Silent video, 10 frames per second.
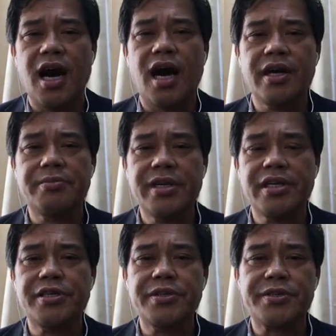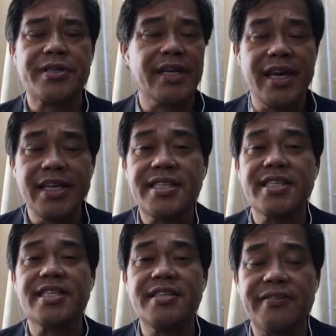are being used in any
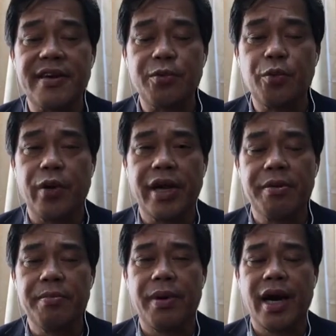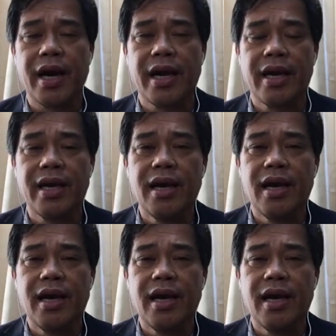significant way by